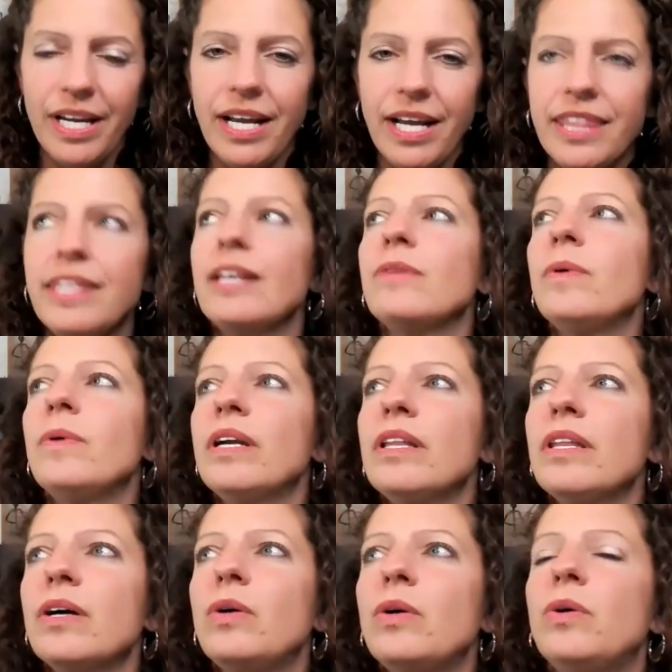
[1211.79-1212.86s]
And I think one
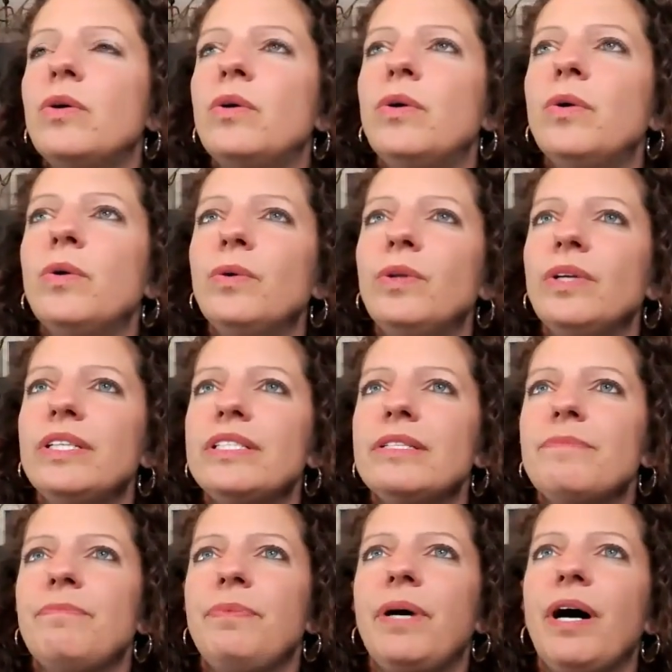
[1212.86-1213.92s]
of the
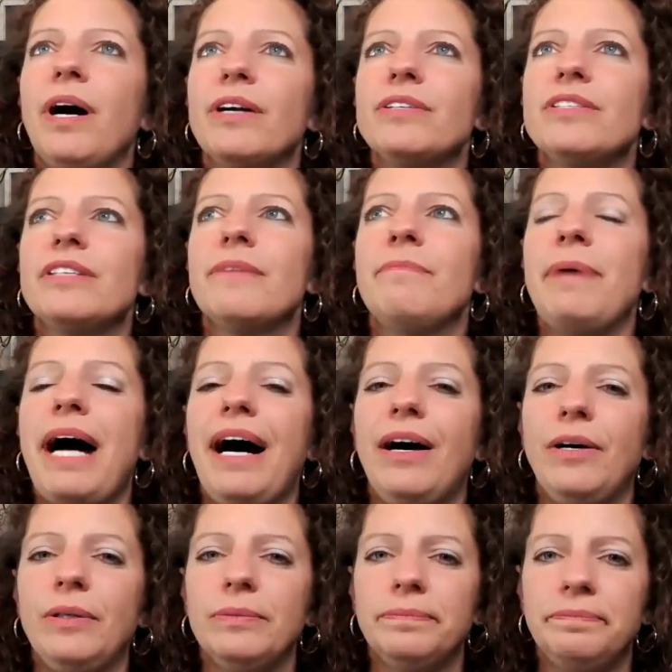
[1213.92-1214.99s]
coolest parts
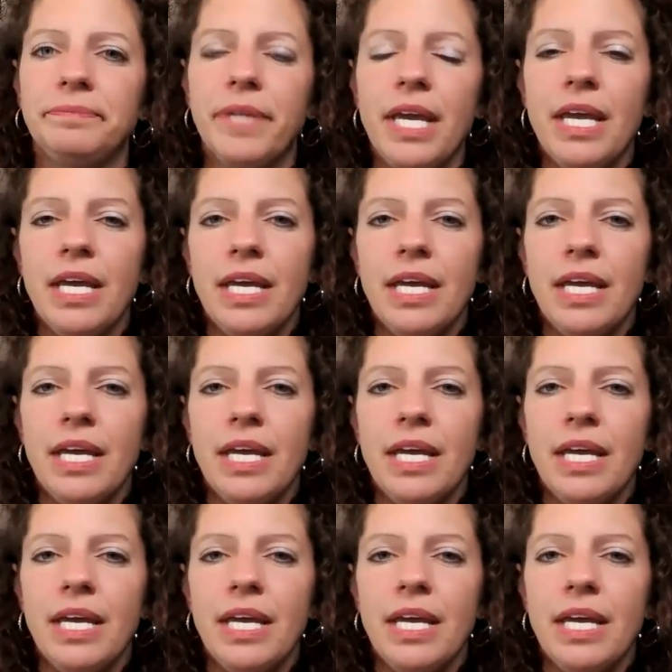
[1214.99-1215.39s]
about